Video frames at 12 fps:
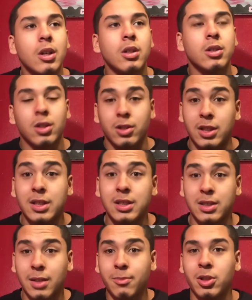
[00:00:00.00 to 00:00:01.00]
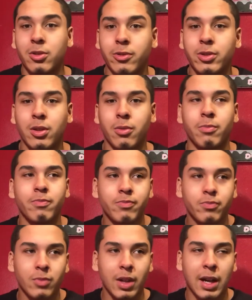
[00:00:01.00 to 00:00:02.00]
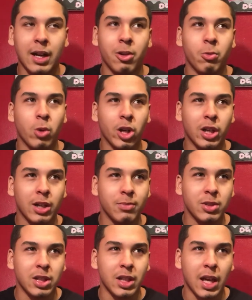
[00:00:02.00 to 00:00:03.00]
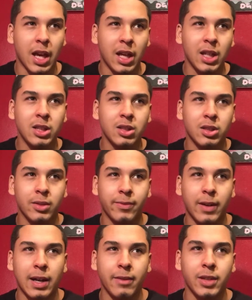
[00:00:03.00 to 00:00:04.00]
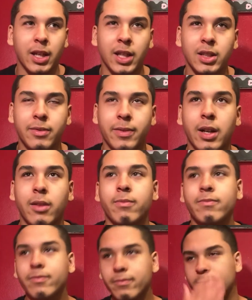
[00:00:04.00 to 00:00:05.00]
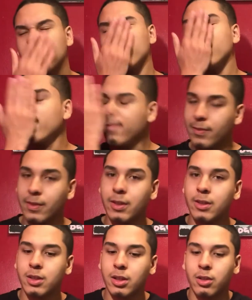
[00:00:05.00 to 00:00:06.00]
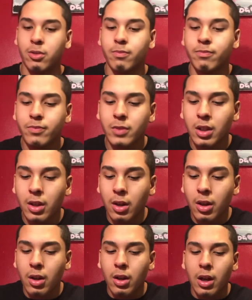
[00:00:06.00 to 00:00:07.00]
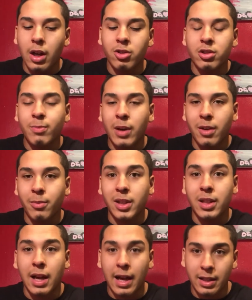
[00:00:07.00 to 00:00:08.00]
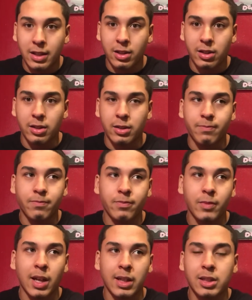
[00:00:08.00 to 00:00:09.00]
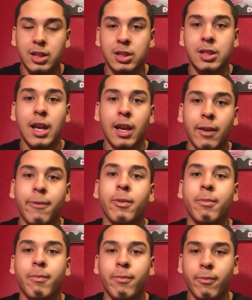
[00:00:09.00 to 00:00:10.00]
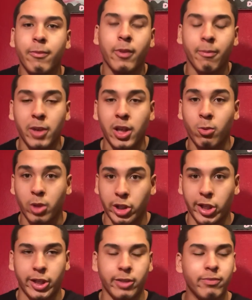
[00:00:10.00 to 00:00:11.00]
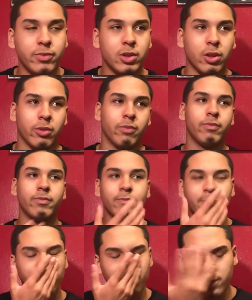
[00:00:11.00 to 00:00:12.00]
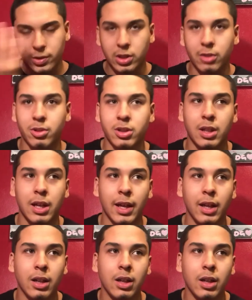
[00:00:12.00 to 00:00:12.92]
so this is some of you. So I gotta work up to 8 to 5. Yeah, 8 to 5. So it was about to be the end of the day for me working. So she was like